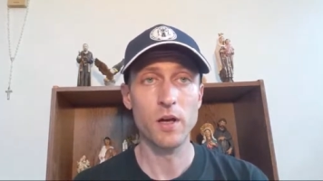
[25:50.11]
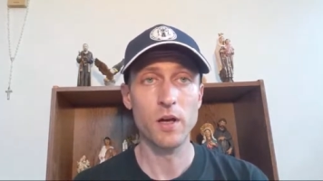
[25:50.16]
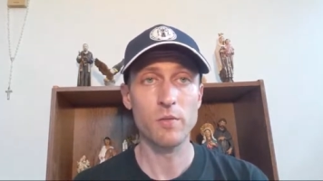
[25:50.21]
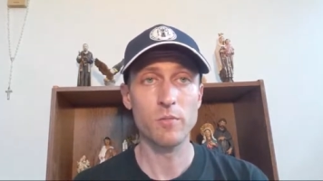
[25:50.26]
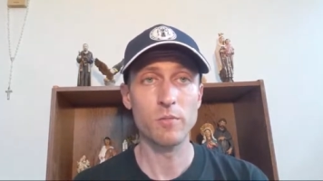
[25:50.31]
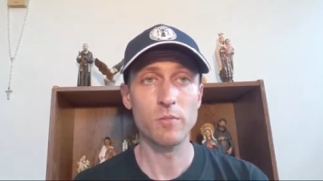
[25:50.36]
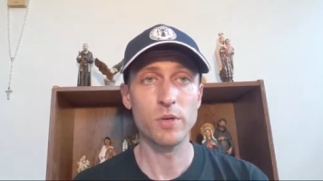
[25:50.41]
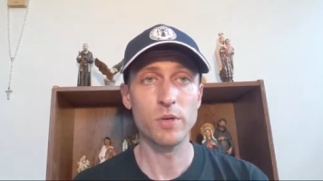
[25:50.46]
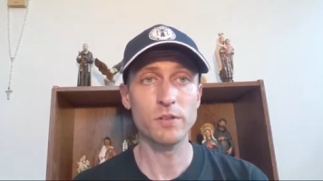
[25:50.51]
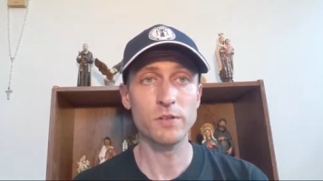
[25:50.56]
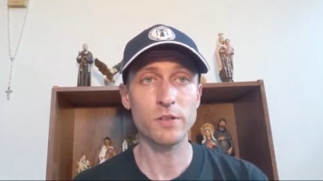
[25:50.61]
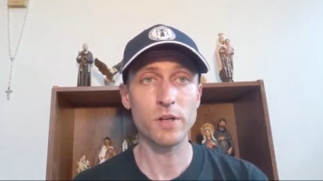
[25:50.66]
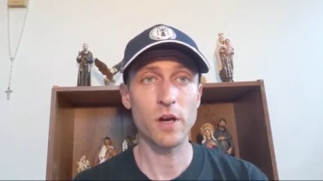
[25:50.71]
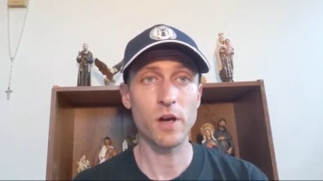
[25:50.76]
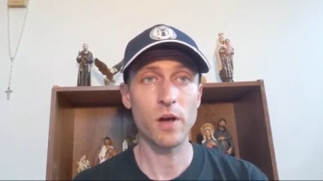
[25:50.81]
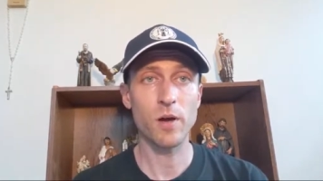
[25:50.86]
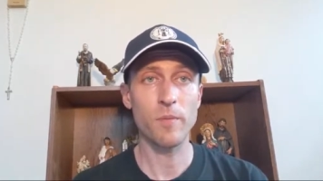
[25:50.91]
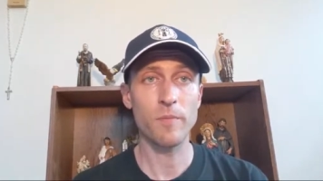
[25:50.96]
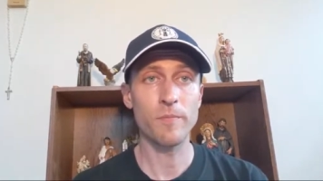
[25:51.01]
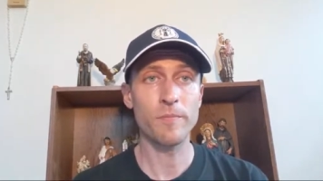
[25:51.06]
but
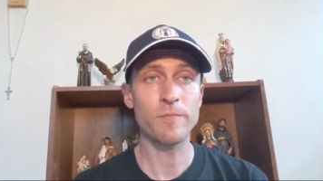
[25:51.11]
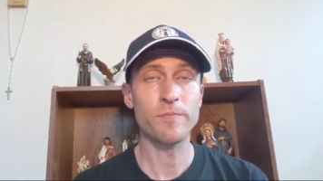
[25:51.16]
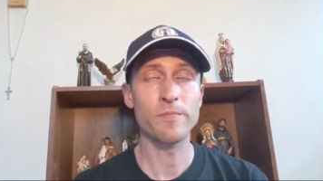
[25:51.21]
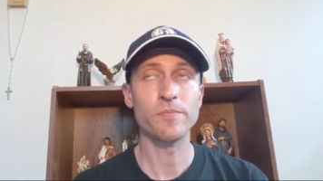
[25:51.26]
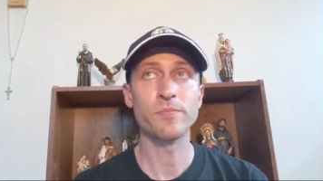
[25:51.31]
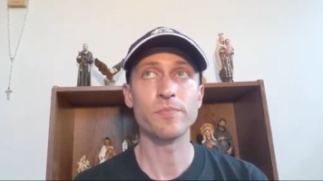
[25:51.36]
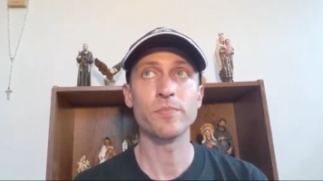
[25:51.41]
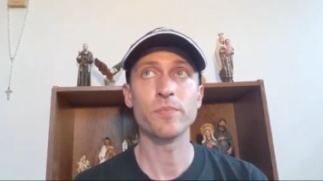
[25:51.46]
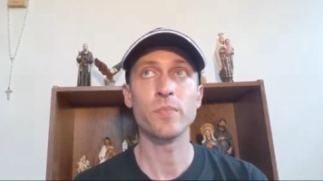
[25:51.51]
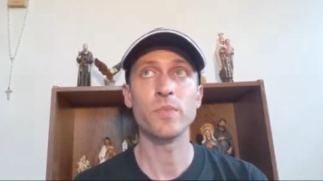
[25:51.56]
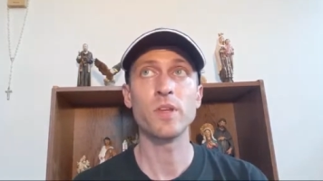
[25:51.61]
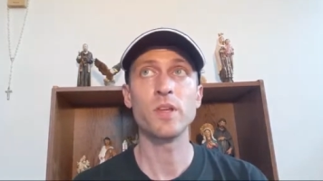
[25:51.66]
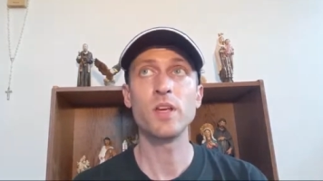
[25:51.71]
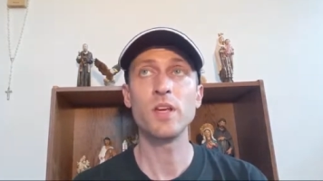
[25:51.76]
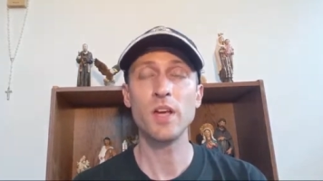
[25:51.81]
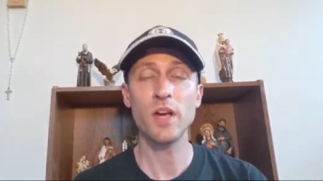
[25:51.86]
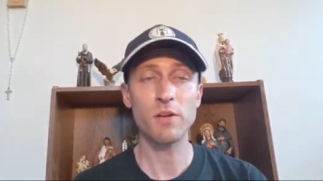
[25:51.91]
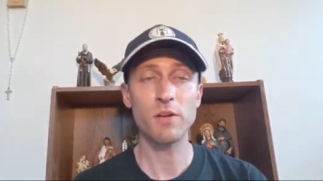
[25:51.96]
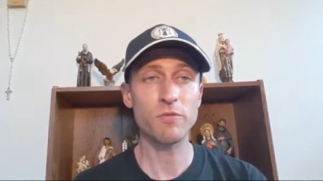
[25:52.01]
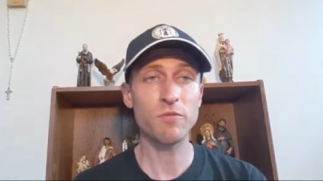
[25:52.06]
um, he
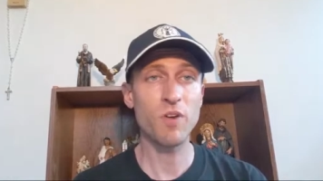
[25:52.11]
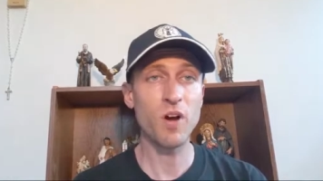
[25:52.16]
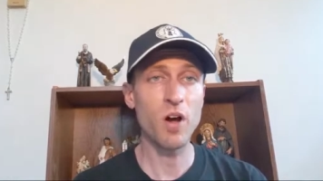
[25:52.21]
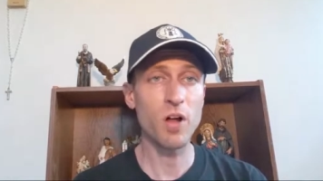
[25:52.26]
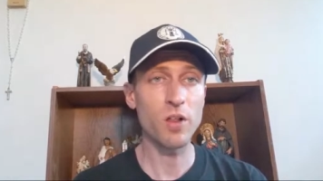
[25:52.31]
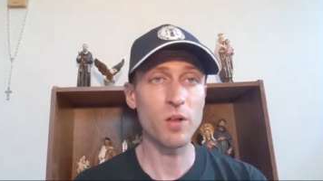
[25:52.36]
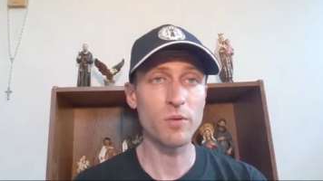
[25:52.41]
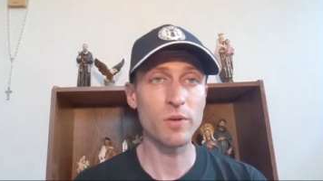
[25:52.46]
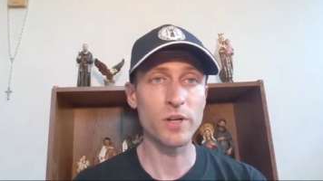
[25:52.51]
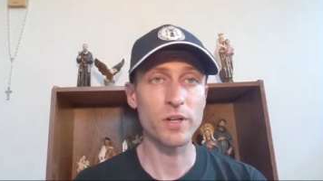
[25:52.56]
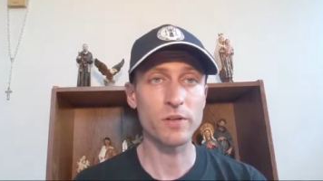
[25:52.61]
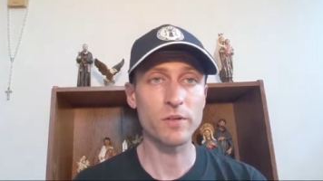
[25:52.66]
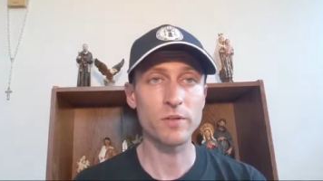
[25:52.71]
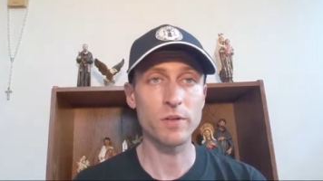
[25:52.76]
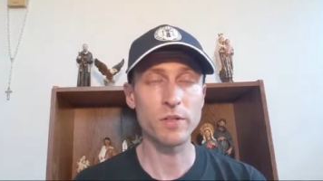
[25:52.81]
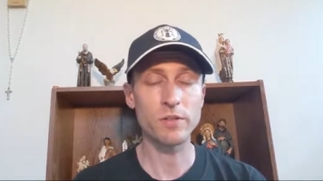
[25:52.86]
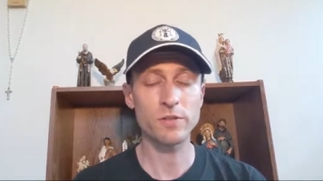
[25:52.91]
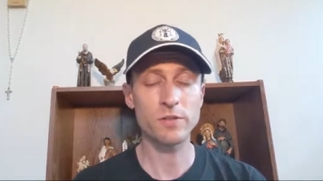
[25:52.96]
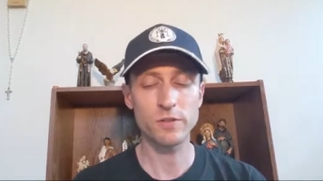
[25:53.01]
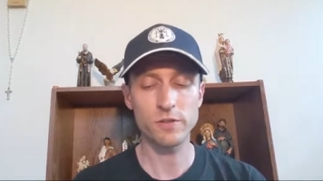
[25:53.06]
had a following.
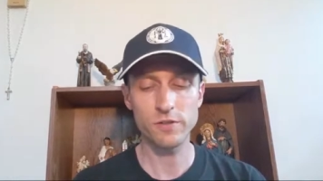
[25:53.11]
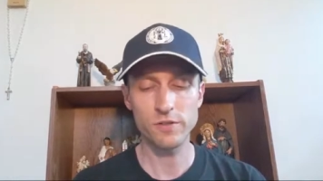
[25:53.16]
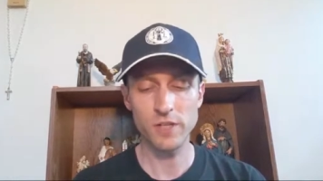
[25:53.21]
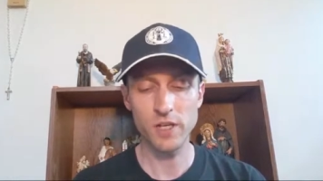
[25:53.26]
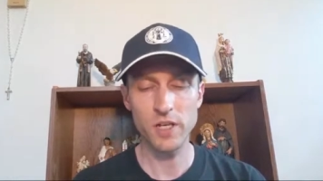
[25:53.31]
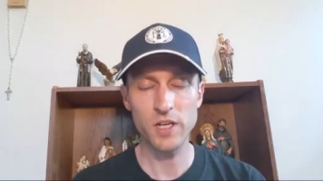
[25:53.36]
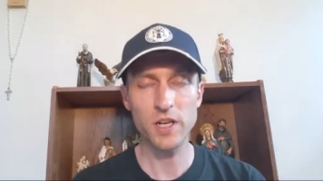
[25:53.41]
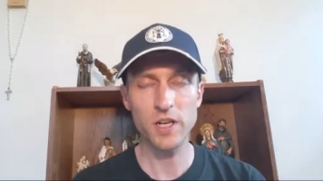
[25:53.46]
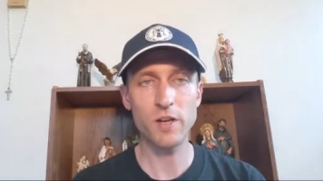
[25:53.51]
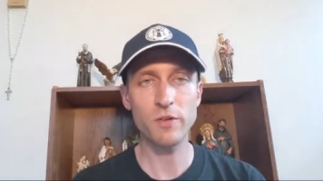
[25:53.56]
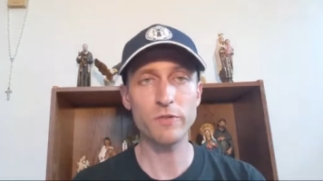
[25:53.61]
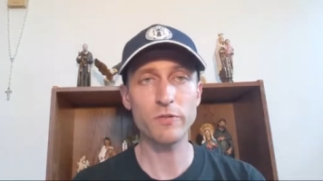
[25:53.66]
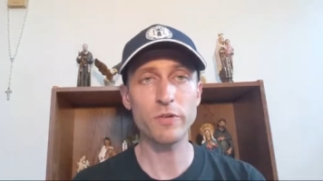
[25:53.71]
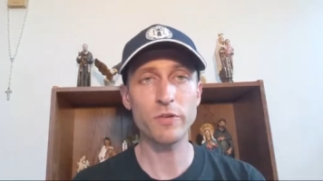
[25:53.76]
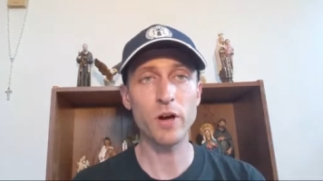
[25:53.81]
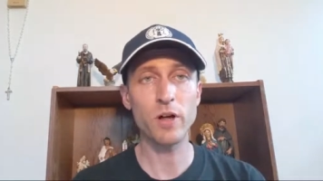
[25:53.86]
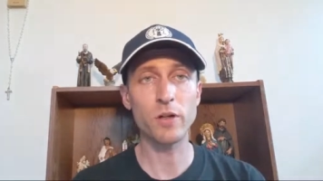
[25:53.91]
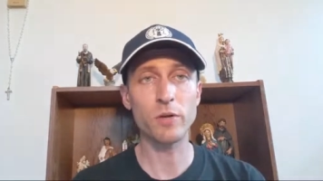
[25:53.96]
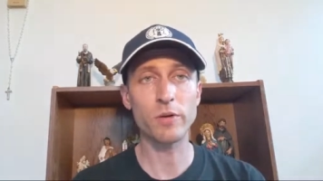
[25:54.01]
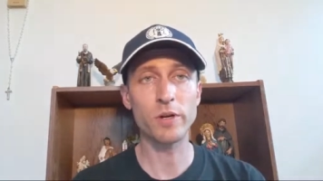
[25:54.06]
Let's just say he had a
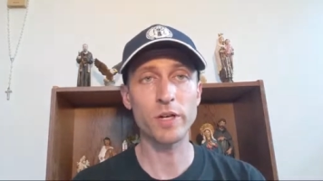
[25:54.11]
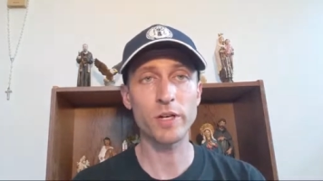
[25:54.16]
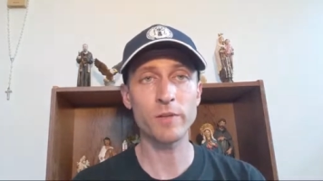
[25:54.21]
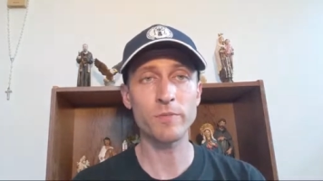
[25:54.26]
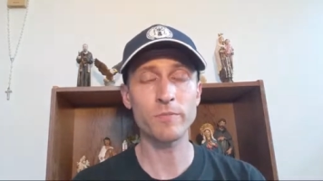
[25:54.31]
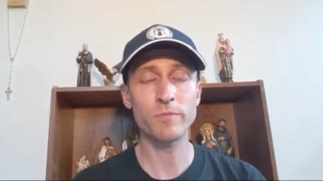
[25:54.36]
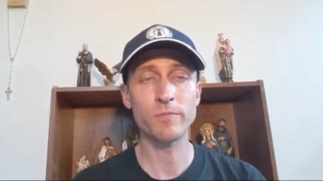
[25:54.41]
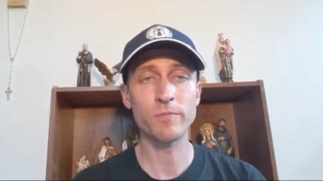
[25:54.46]
following.